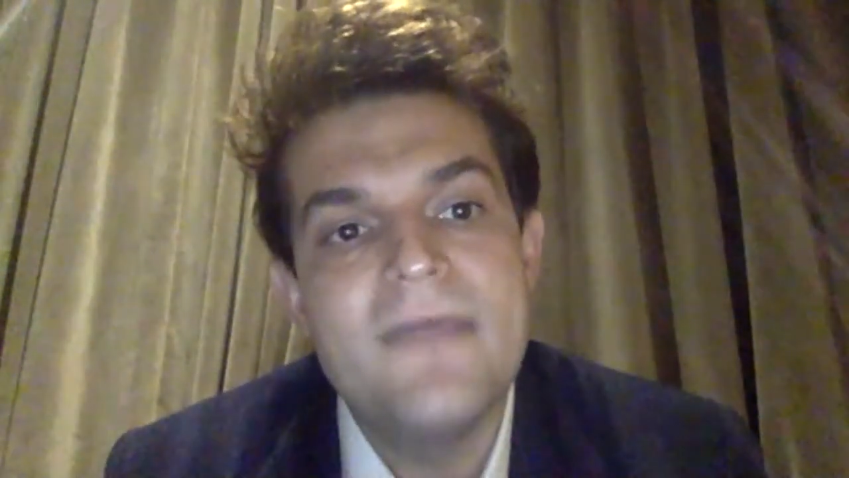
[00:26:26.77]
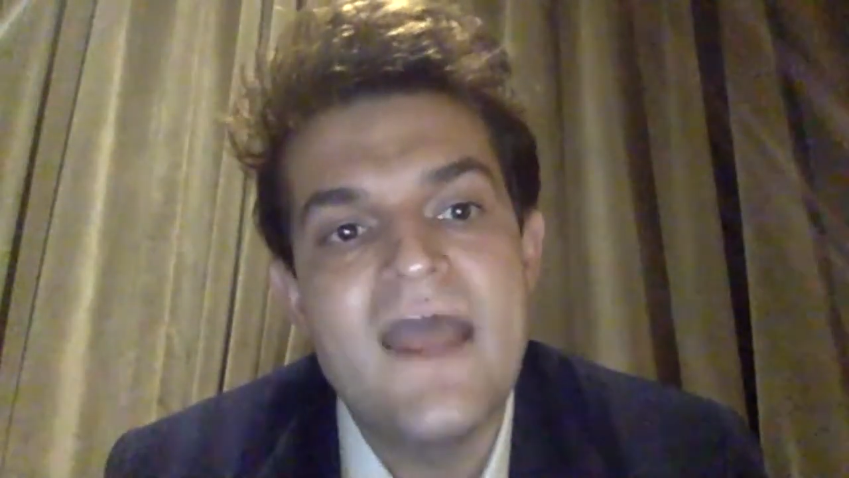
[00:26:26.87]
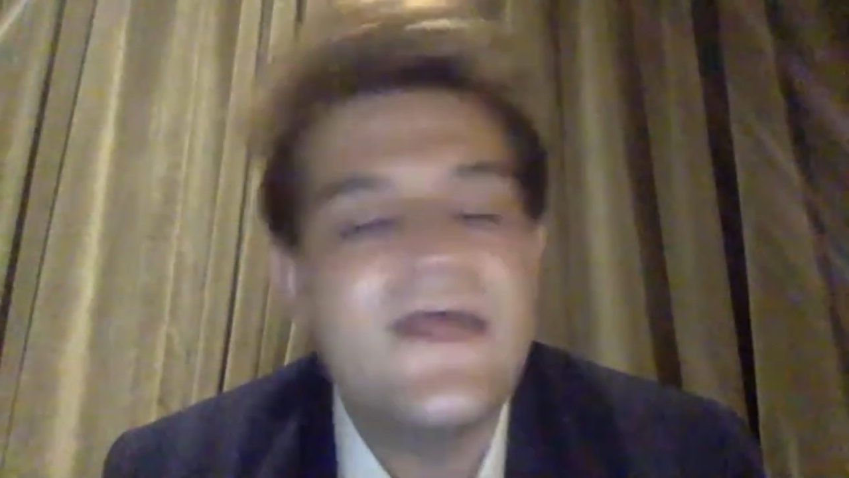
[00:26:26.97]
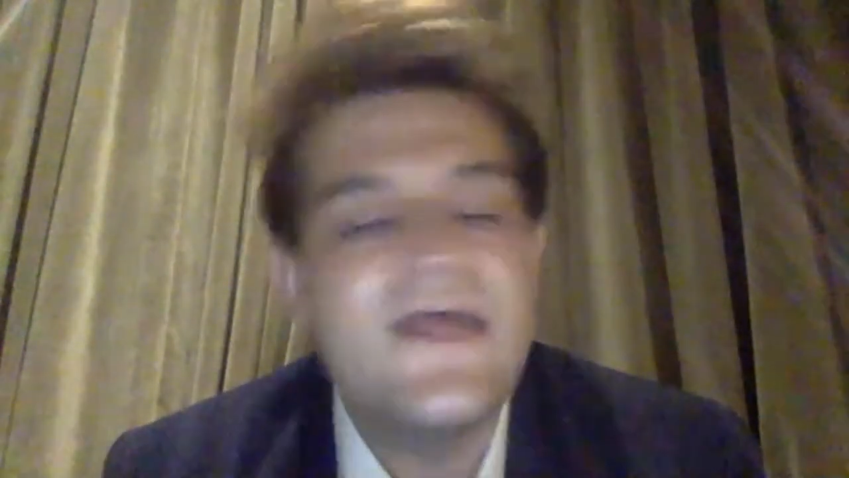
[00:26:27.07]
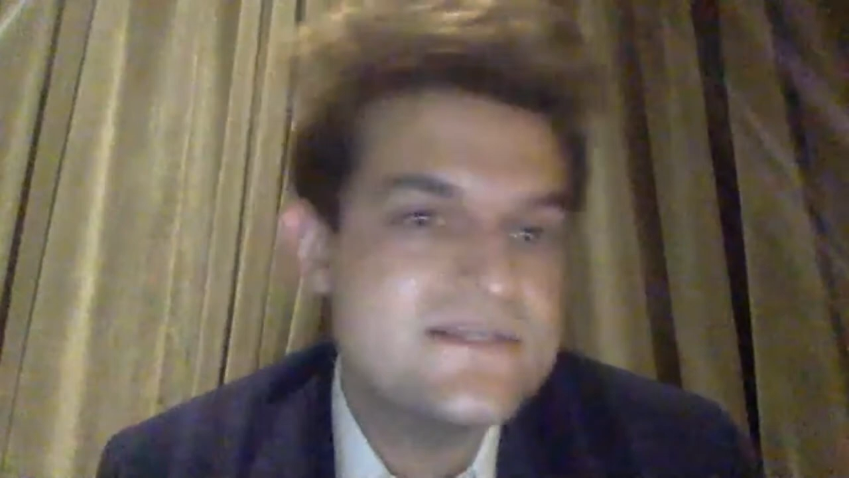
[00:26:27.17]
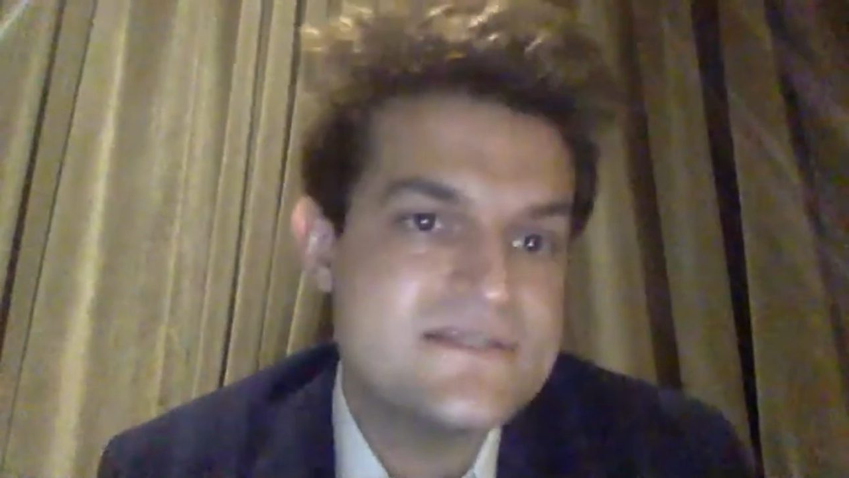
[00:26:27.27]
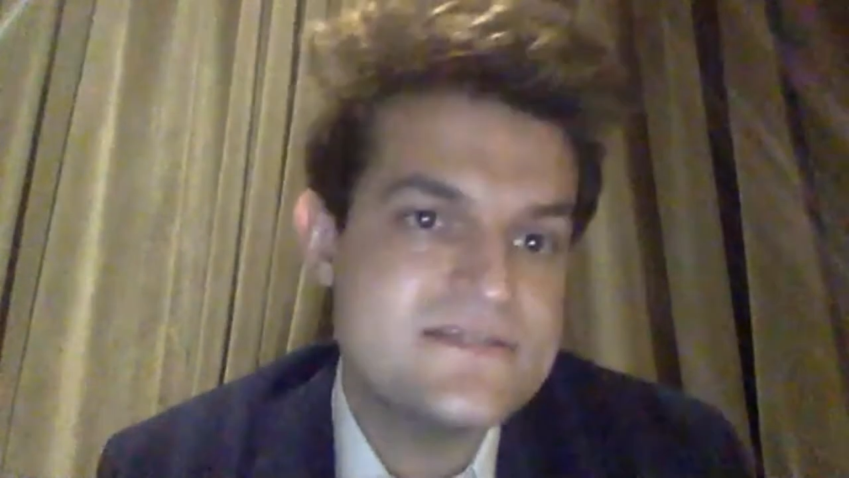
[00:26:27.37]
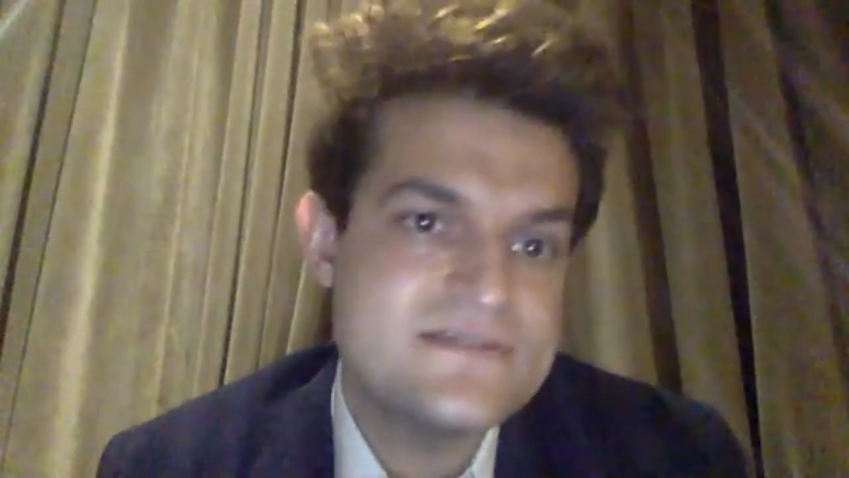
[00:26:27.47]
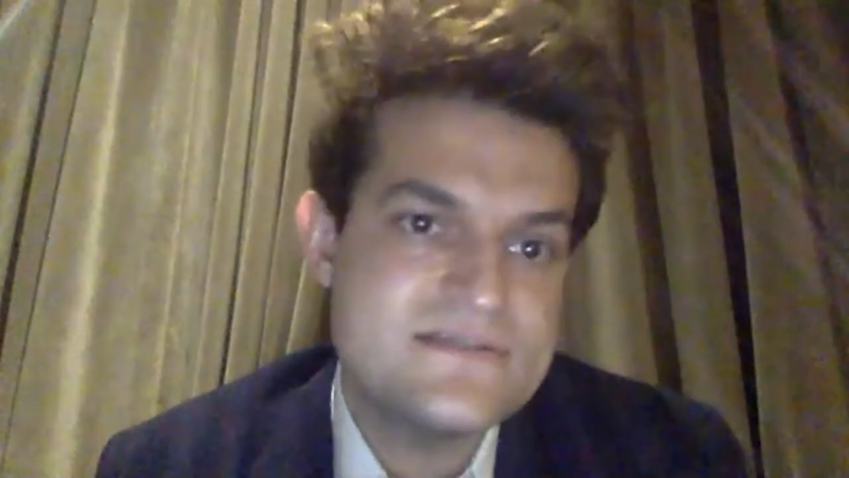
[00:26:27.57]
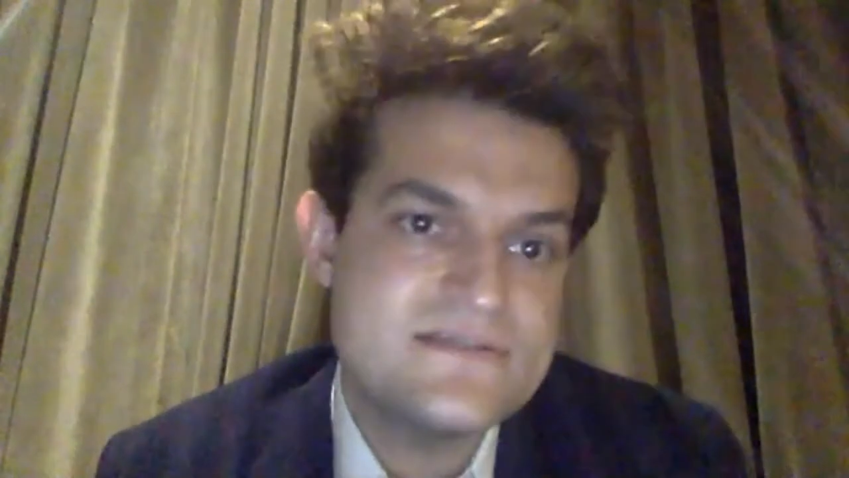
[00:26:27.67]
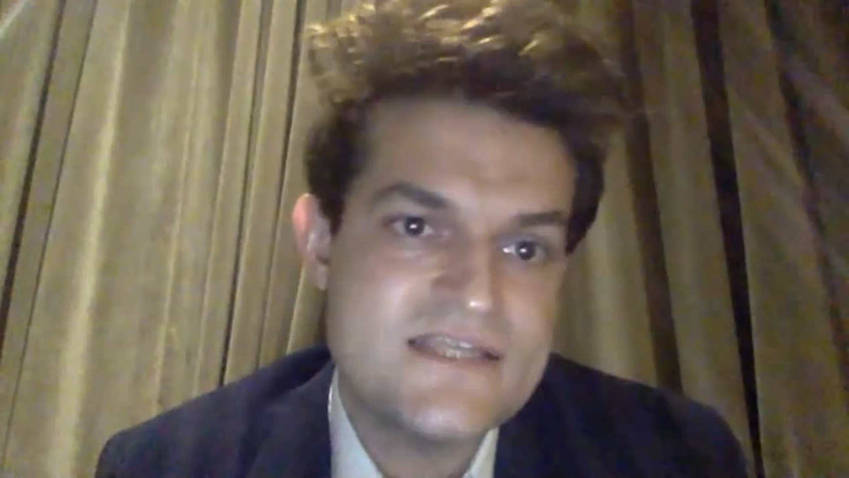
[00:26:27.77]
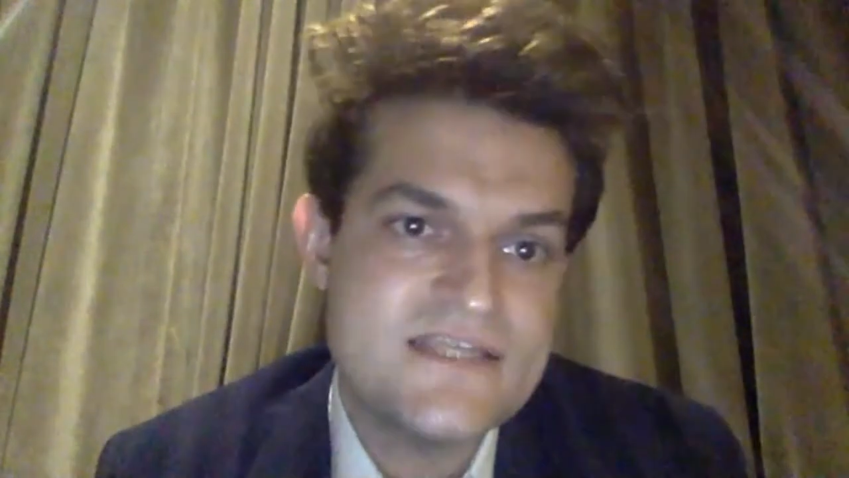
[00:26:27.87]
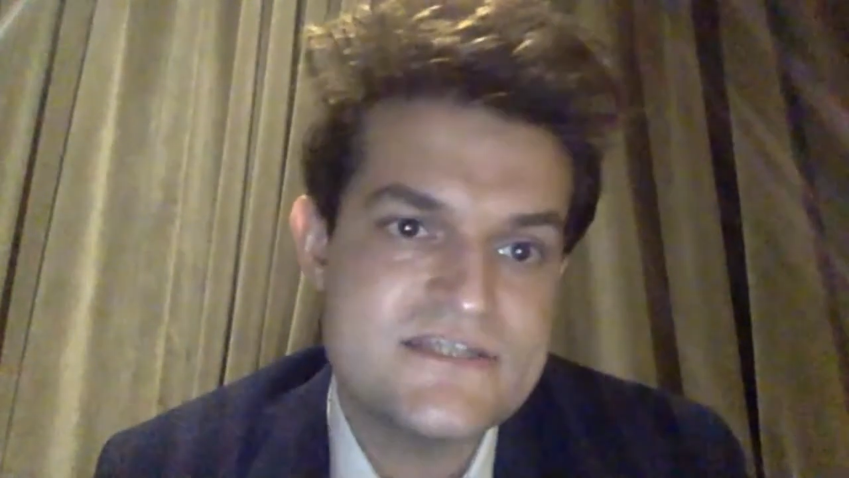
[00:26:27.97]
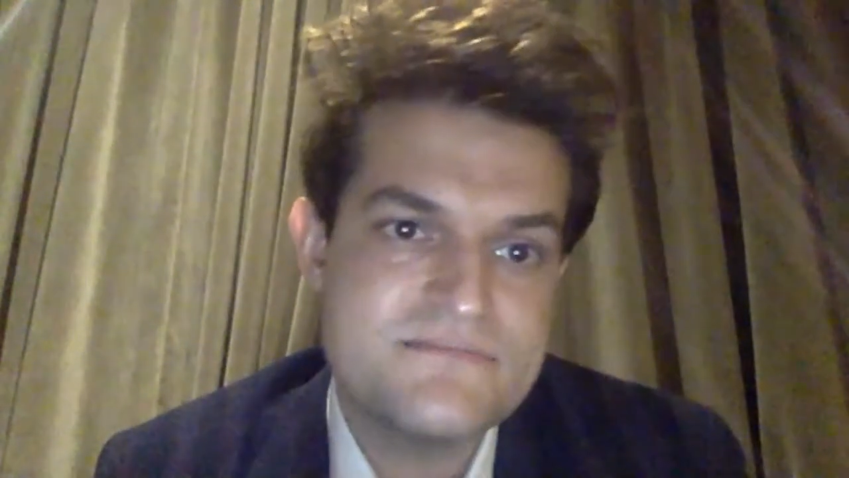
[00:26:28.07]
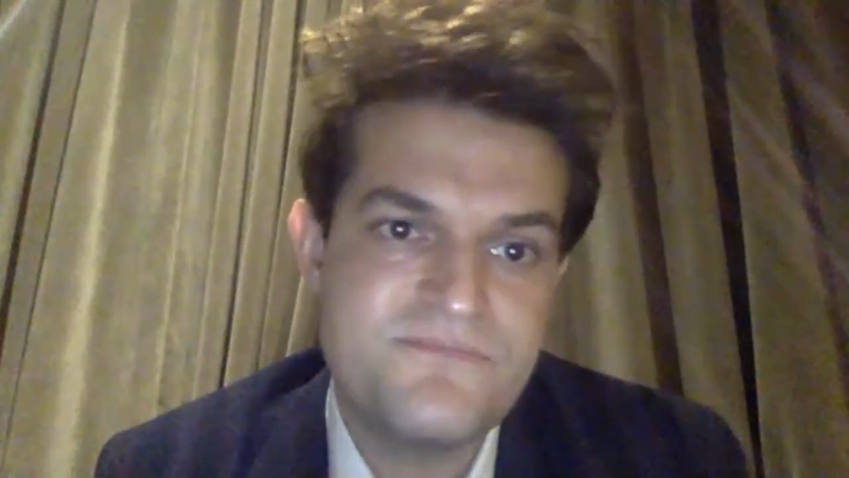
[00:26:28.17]

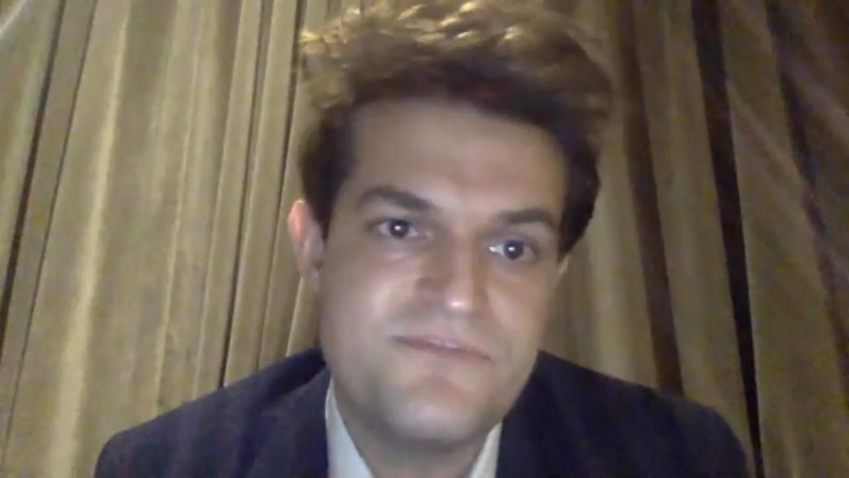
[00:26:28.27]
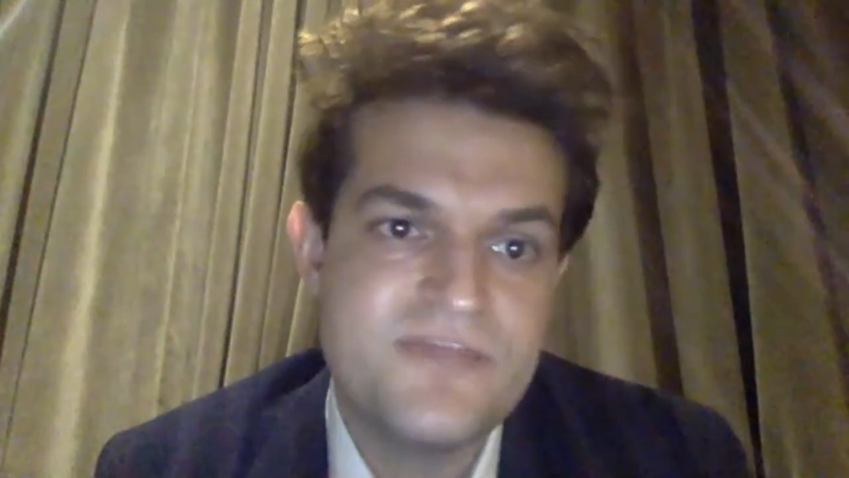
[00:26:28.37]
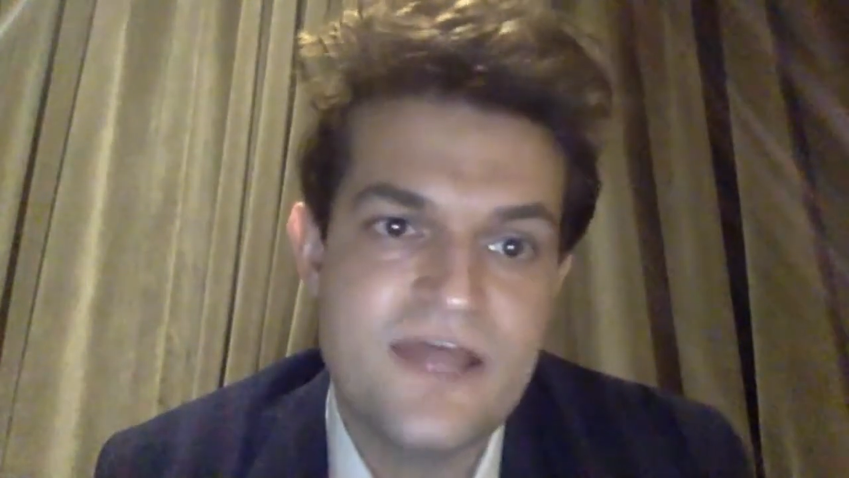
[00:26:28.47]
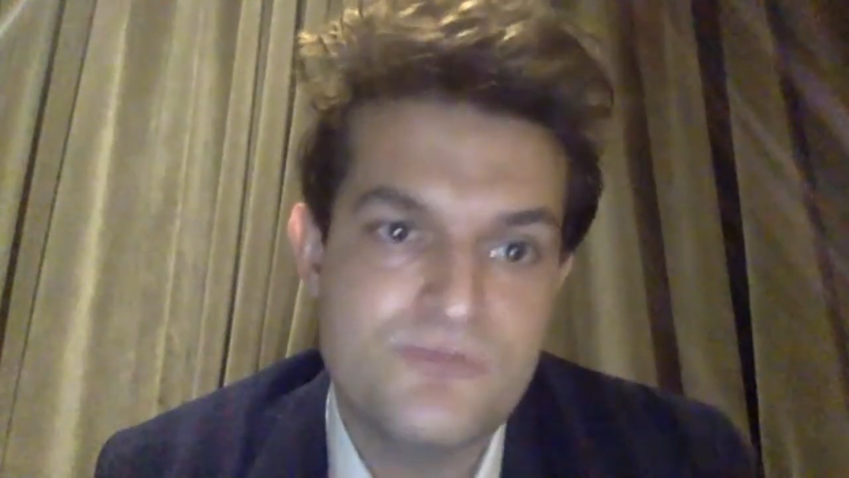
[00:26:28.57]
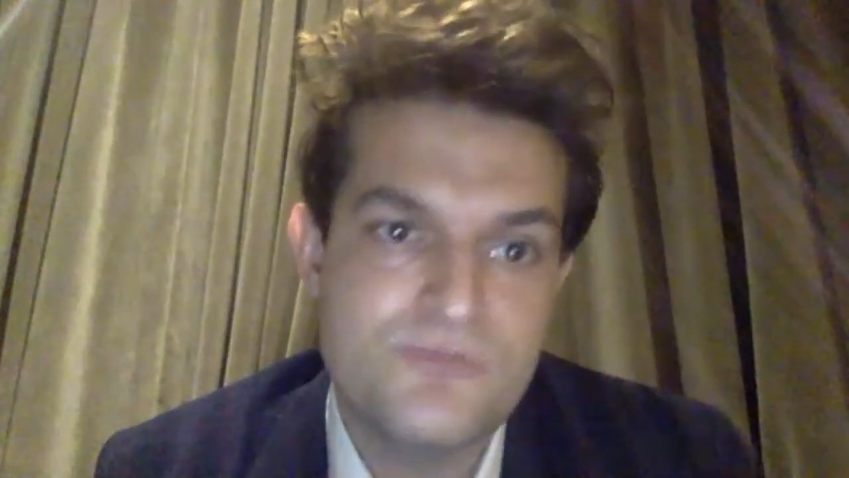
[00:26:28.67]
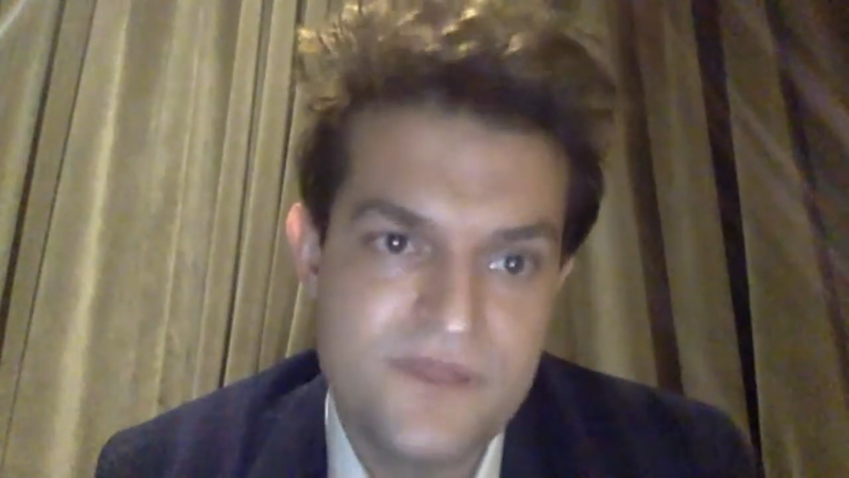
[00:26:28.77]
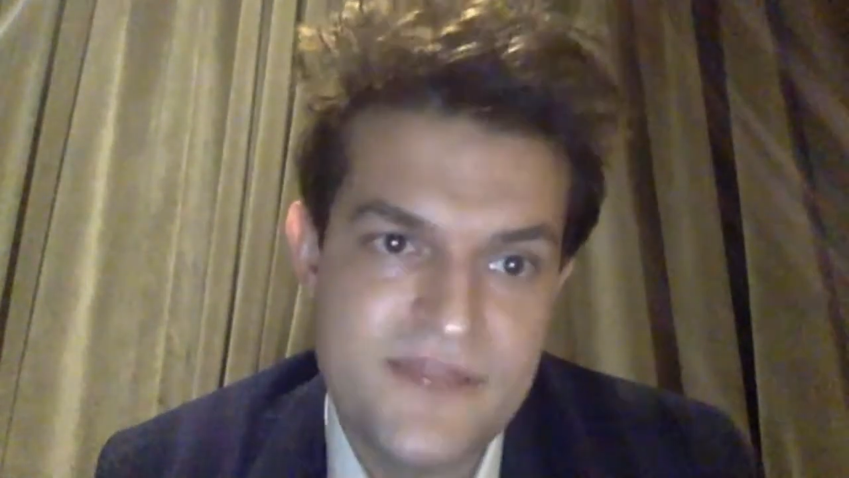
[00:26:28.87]
that's philanthropy.